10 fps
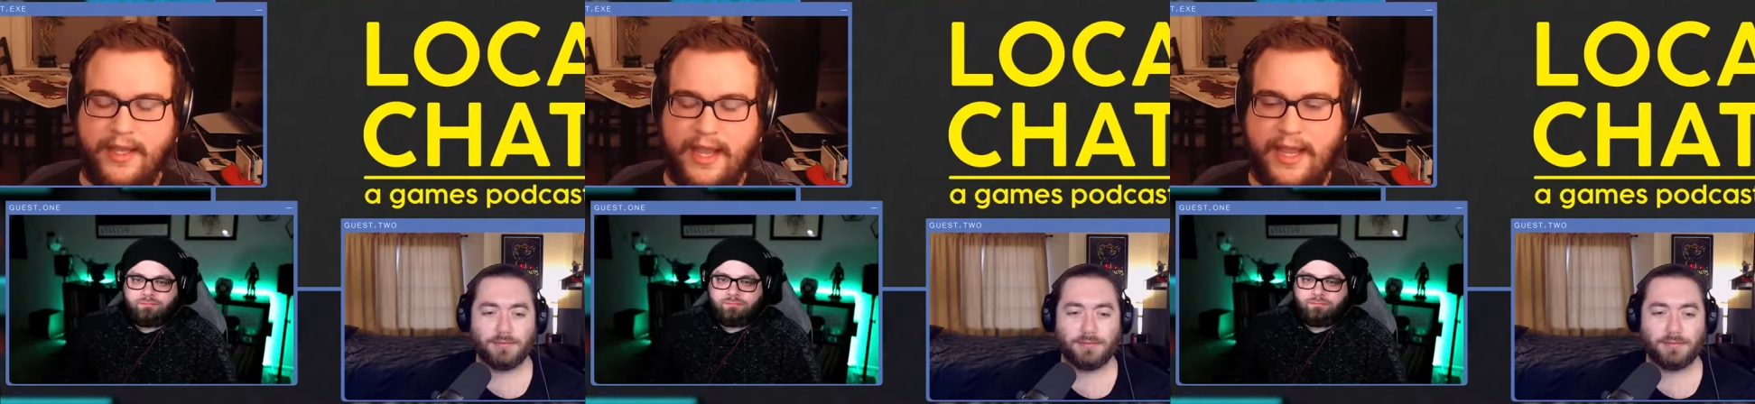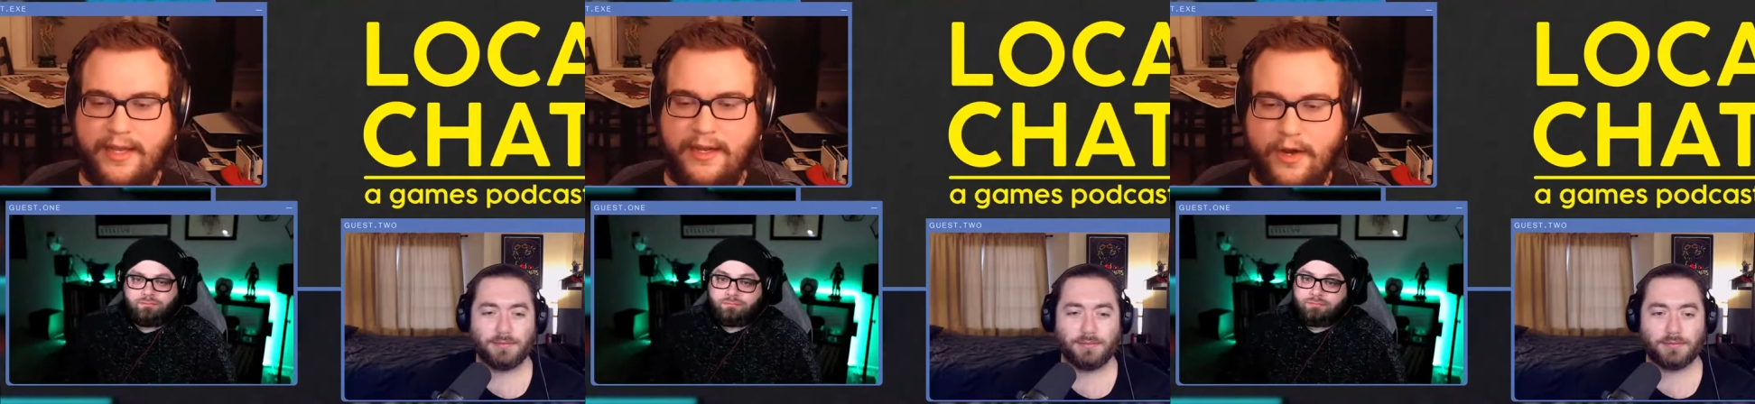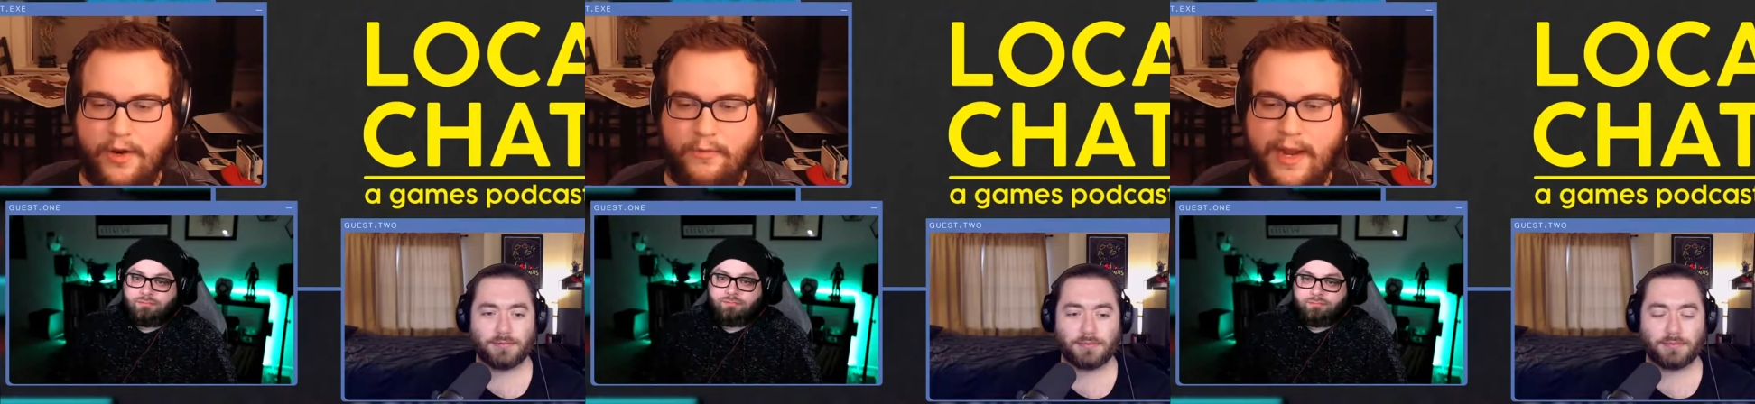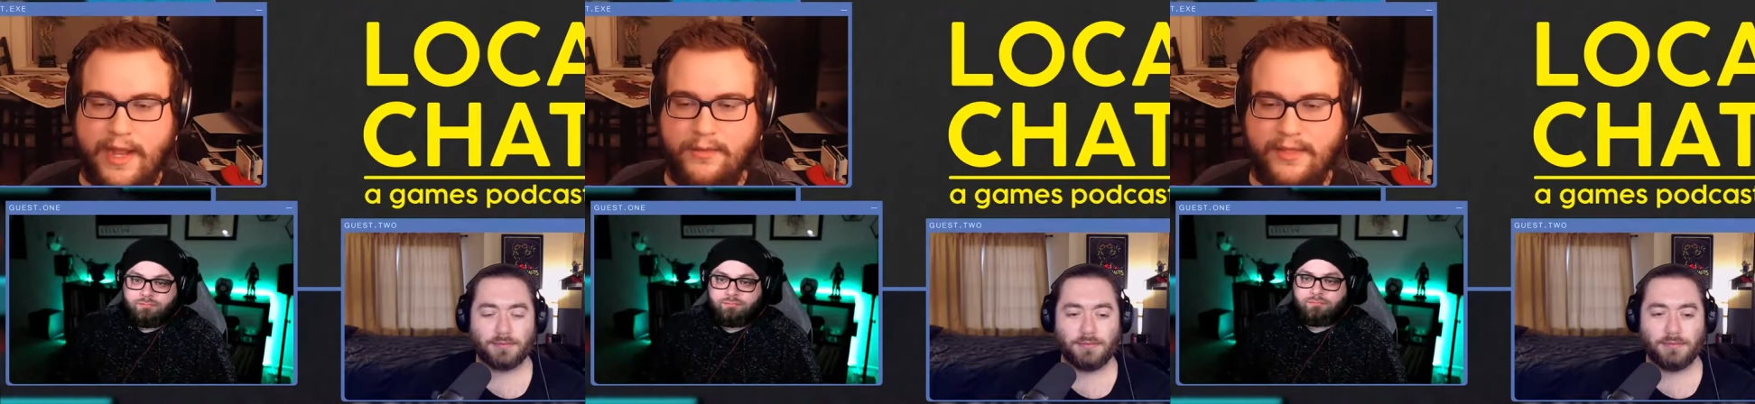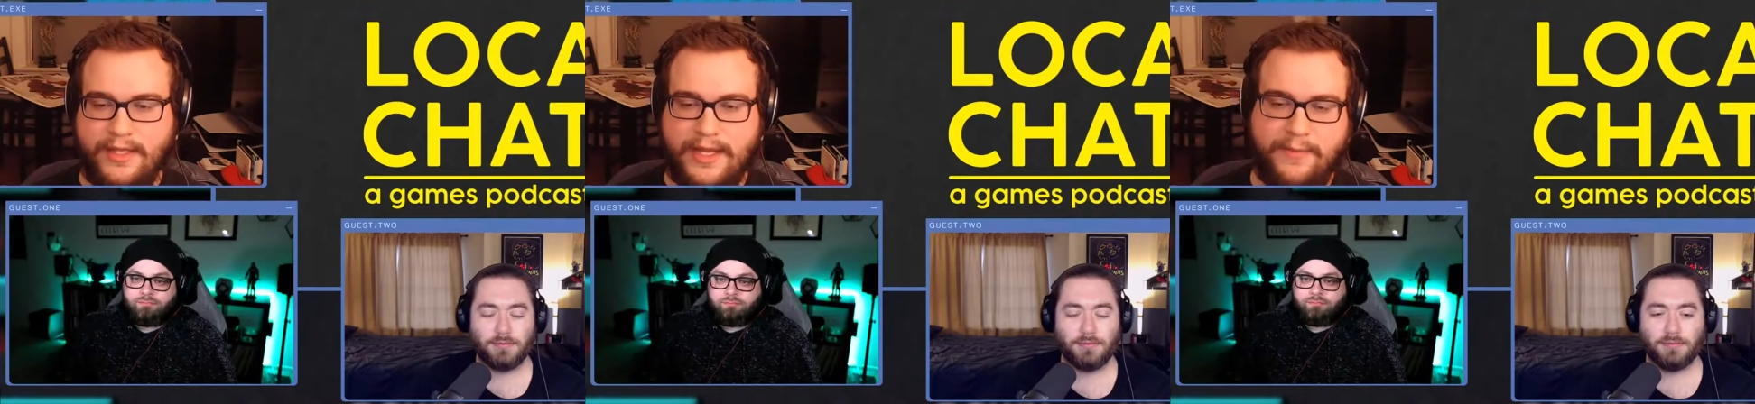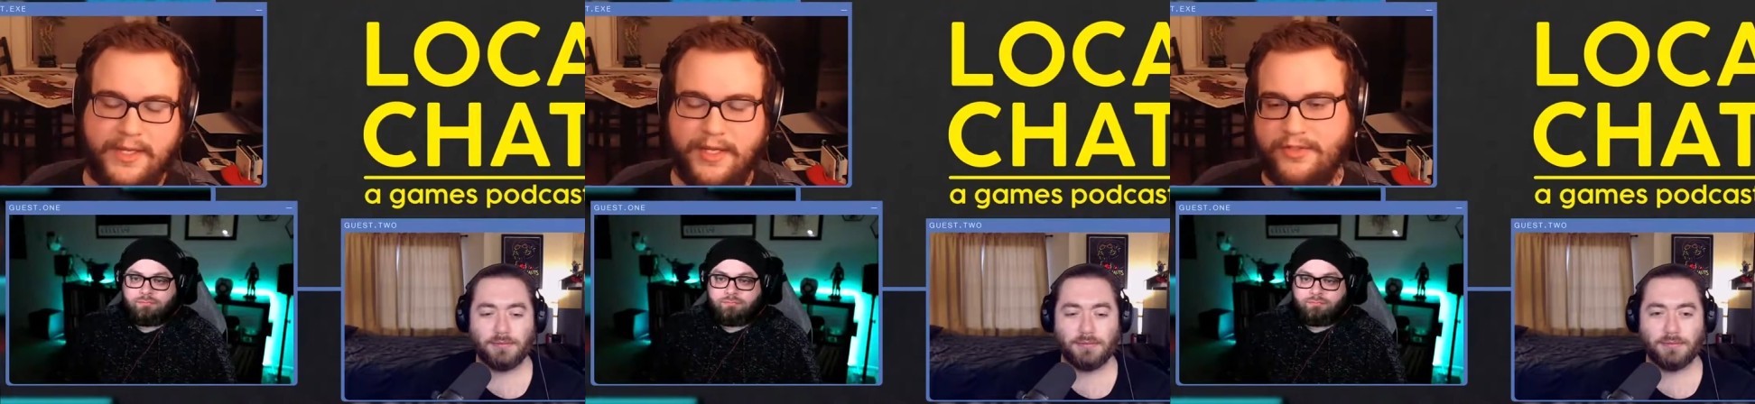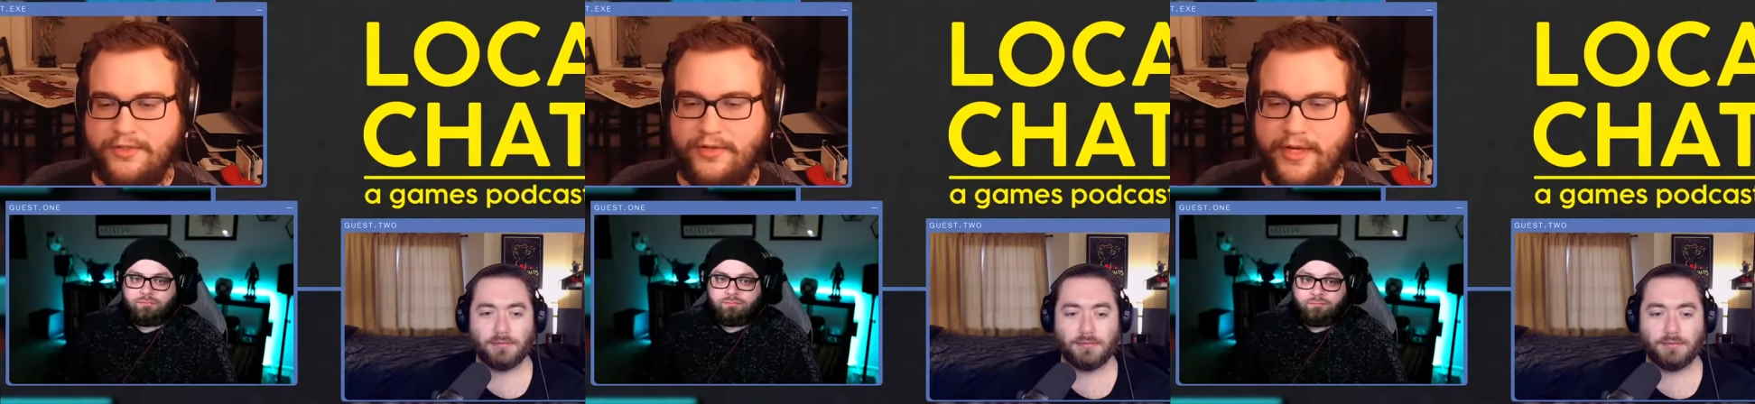Speaker 1: and around the gaming
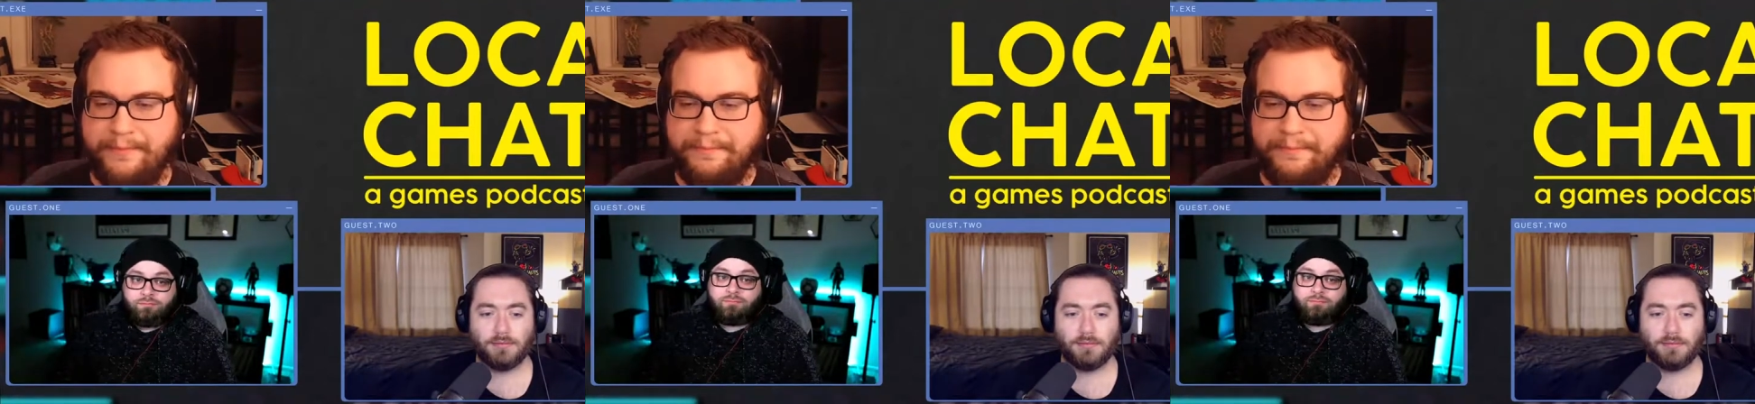industry.